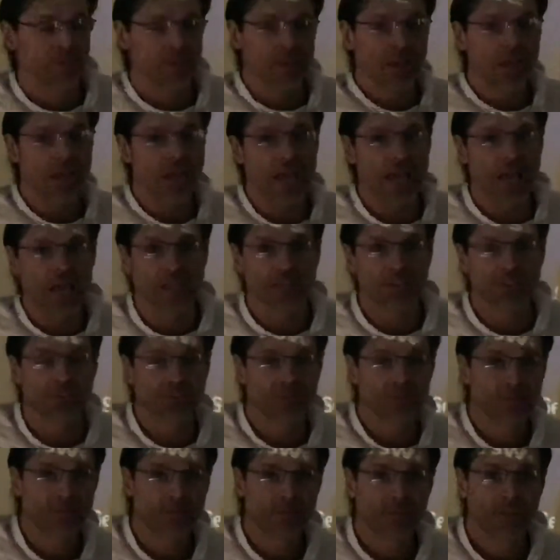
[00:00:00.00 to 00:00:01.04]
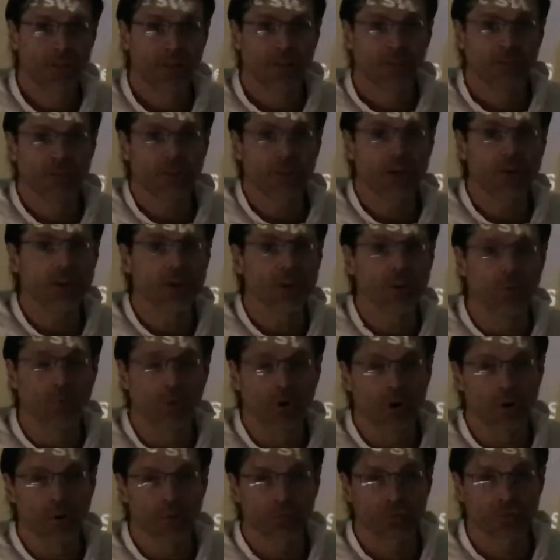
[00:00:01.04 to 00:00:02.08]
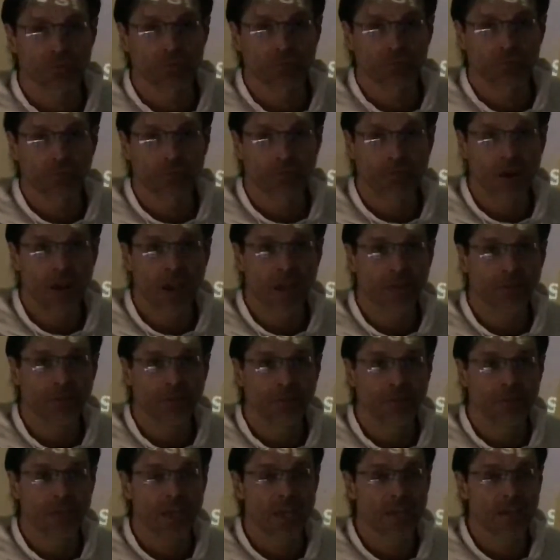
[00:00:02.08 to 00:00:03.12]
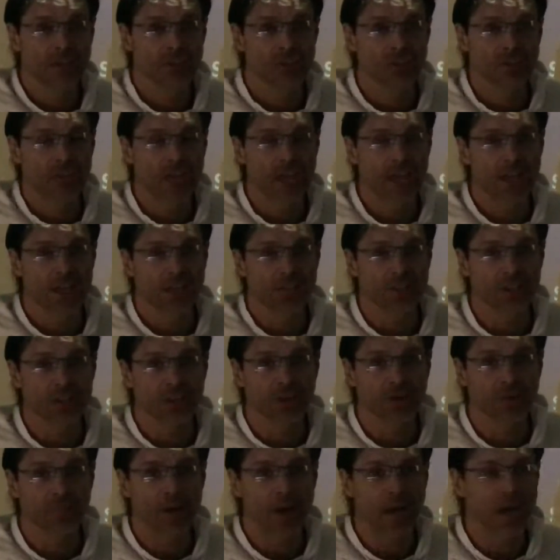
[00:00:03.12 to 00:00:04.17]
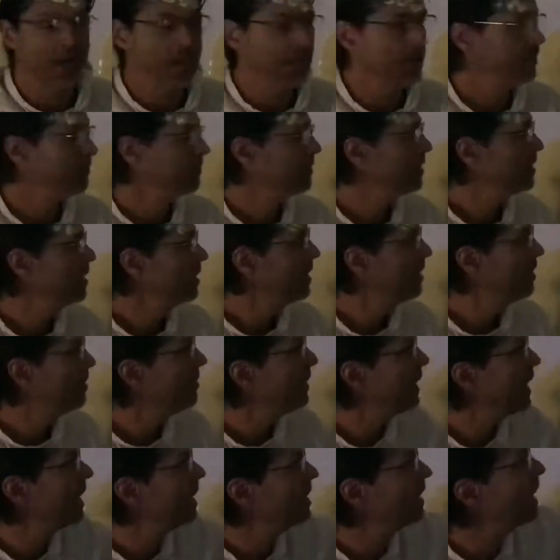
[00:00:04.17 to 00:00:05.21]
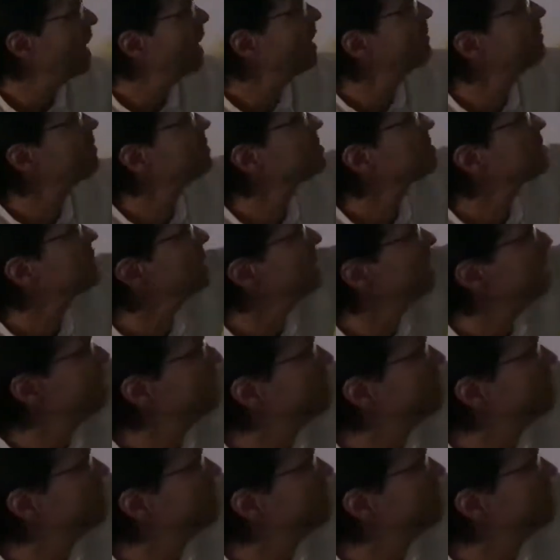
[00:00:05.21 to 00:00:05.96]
has filarial worms, all right, that she has in her body, that obviously, and